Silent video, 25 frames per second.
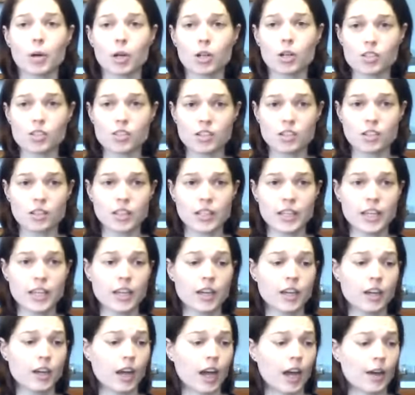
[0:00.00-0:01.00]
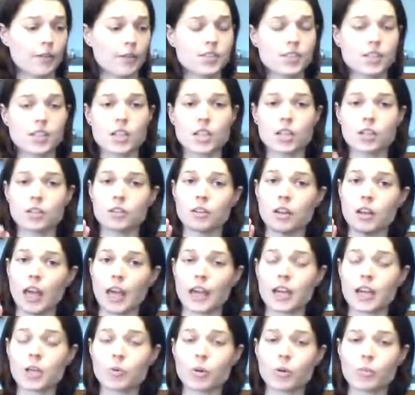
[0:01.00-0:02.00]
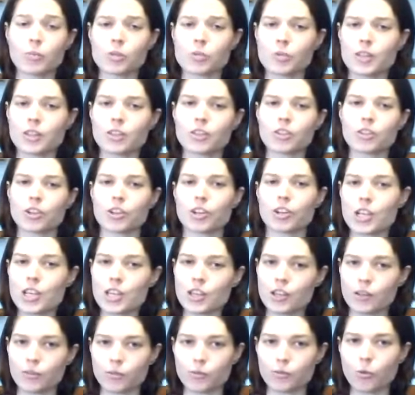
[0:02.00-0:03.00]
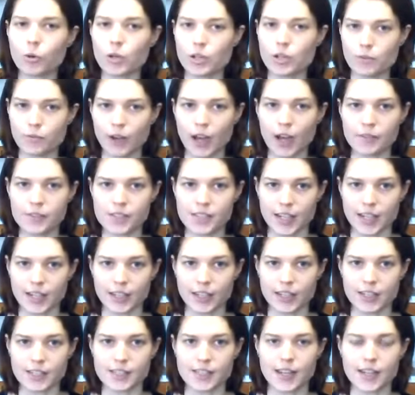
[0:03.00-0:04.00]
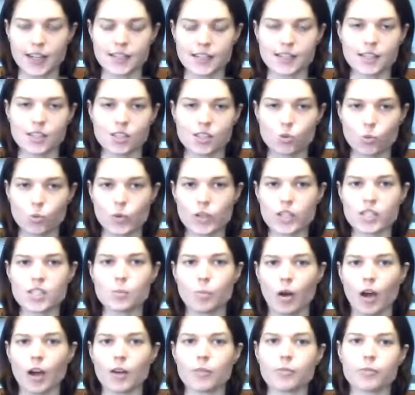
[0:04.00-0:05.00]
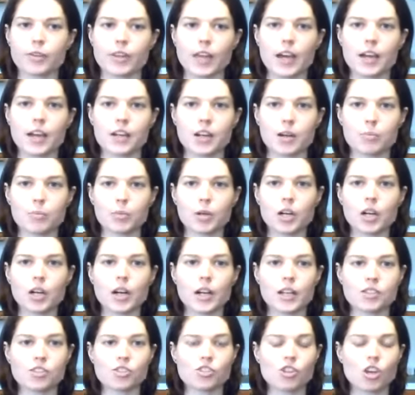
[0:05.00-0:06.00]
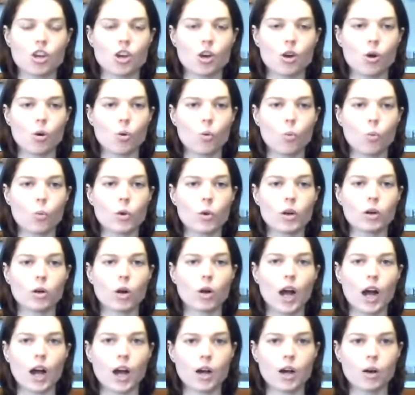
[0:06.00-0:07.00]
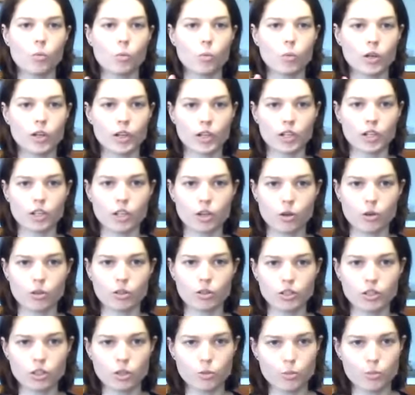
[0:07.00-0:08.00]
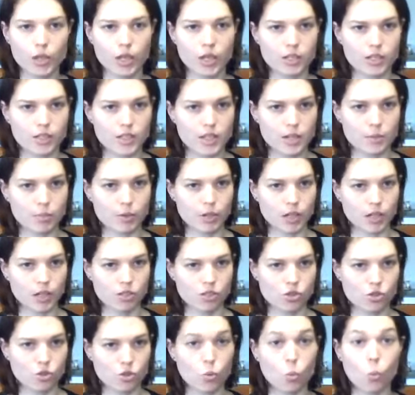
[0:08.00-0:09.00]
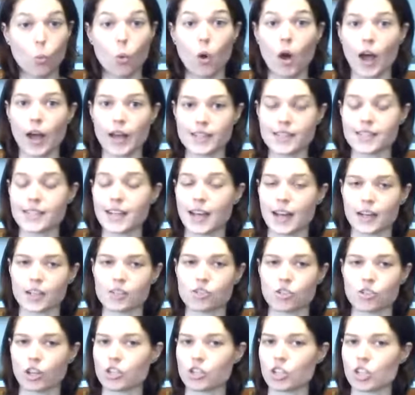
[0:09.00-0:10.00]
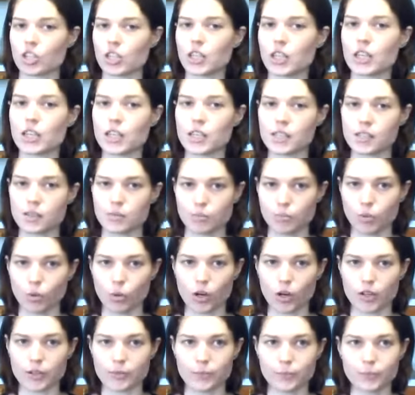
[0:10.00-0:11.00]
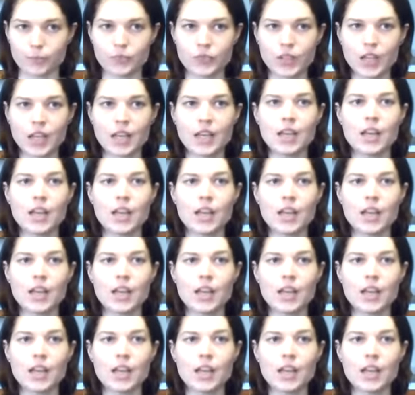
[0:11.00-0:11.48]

Personally, I've seen anywhere between 30 and 45 seconds as the sweet spot for that number. And so we're going to go a little bit deeper into why static stretching is important.